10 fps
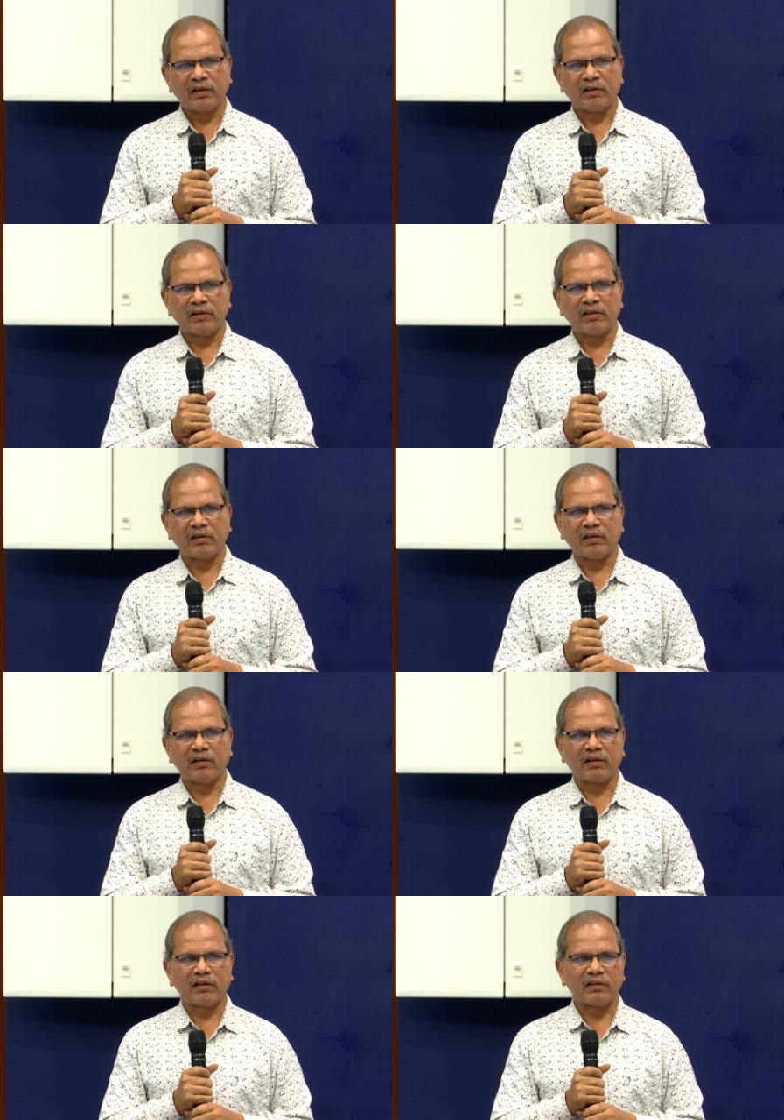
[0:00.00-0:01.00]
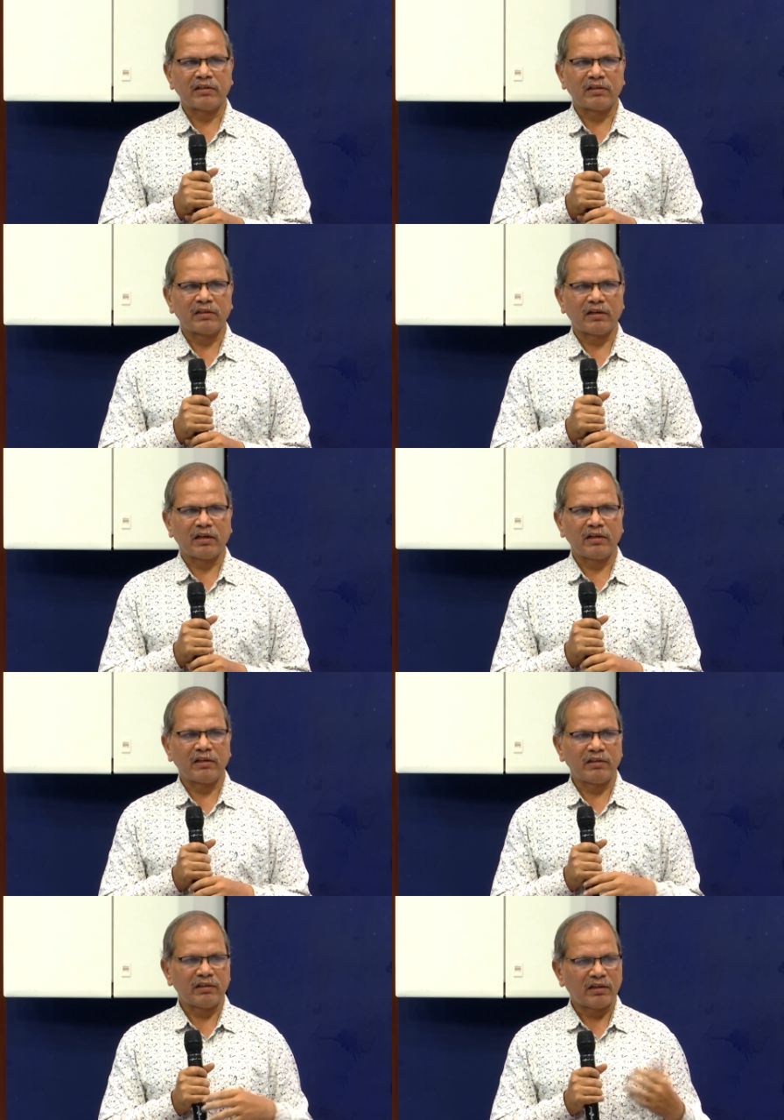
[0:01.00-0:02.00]
And
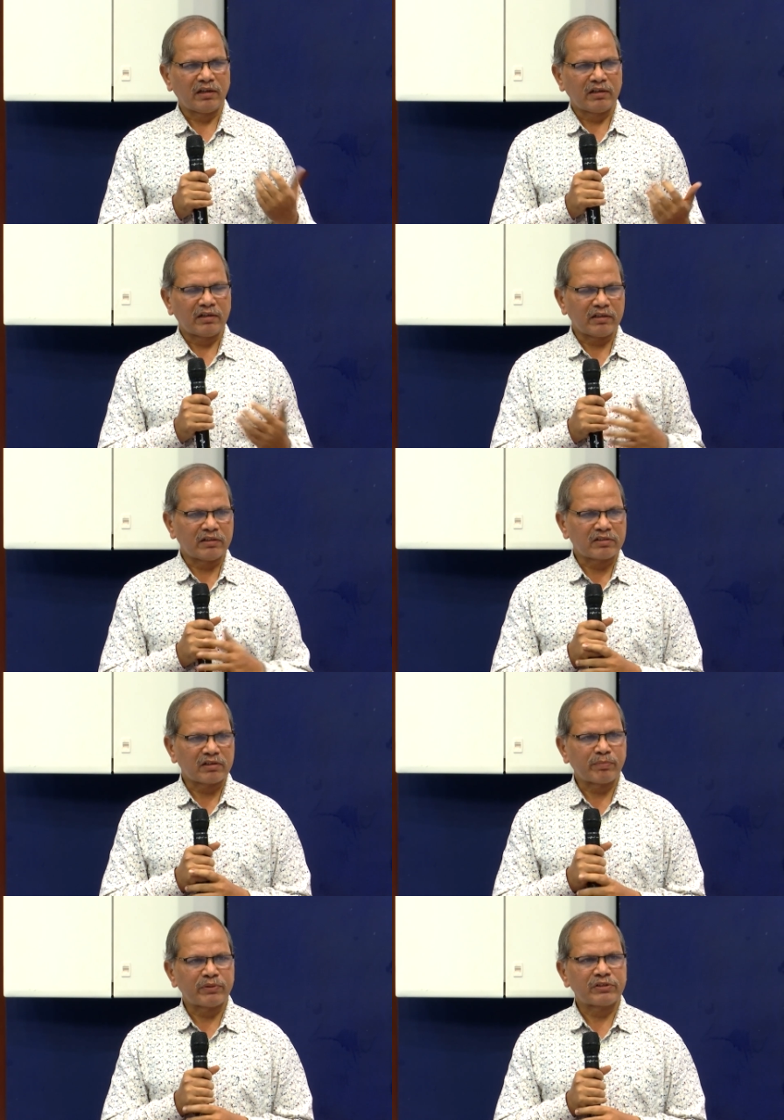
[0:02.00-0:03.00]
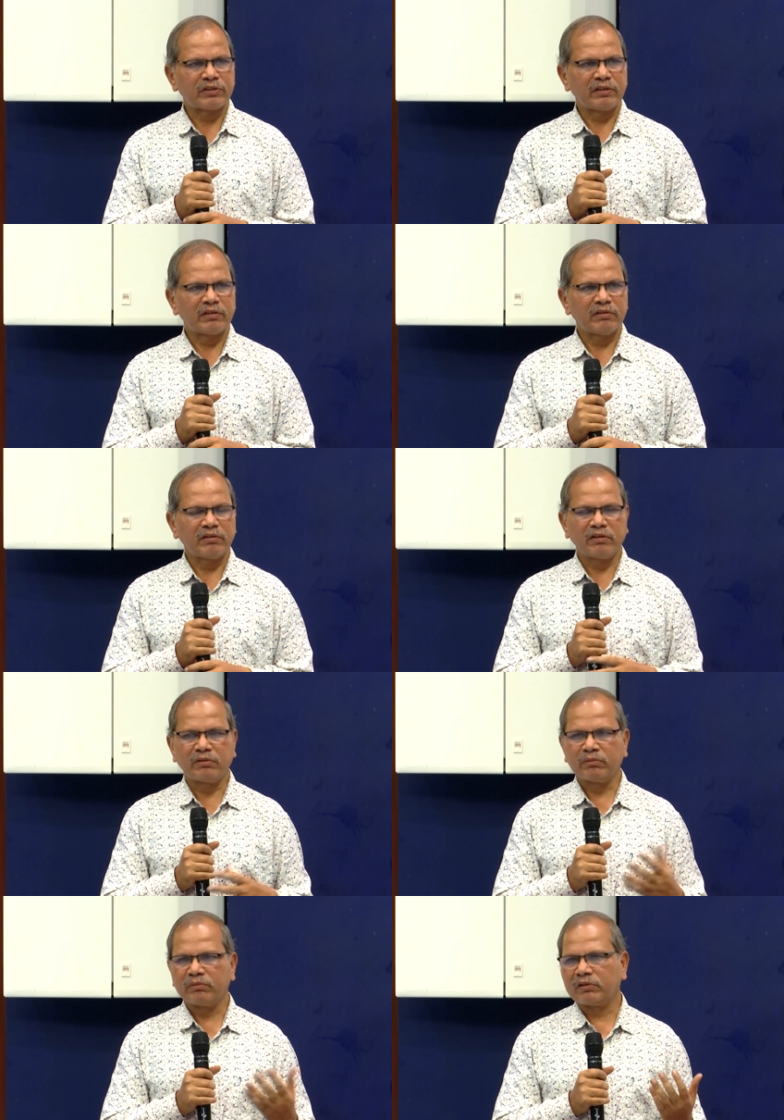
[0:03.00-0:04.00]
I take this opportunity
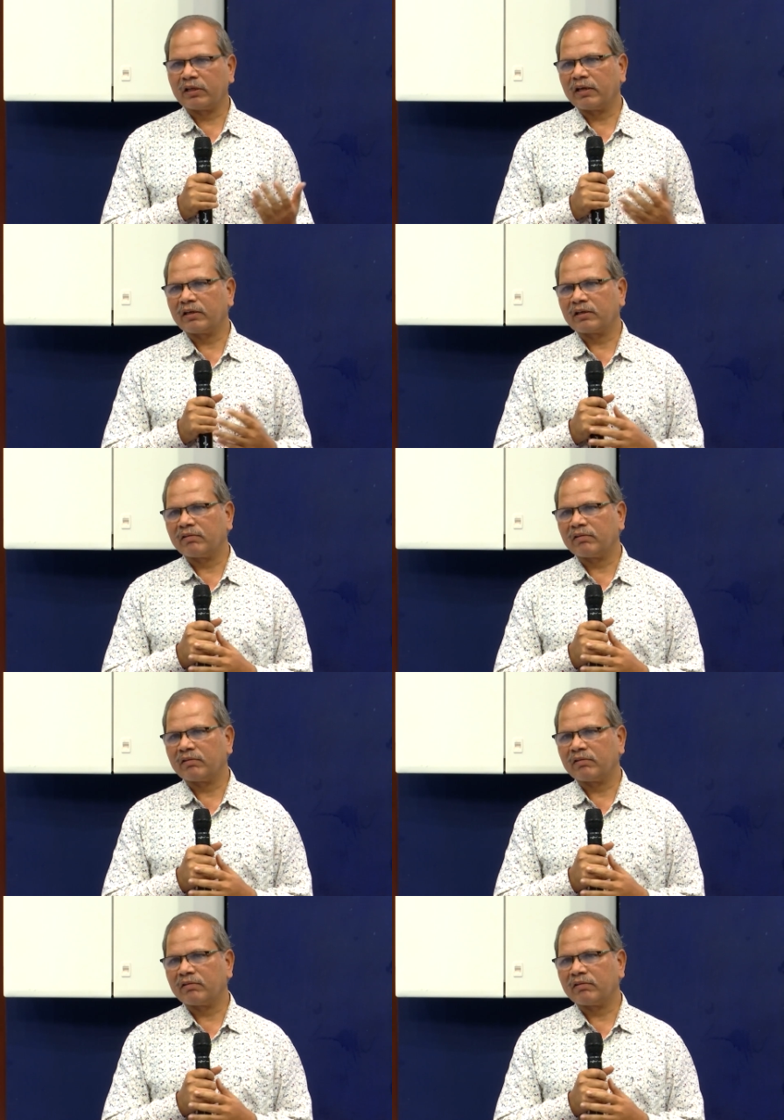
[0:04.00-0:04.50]
to thank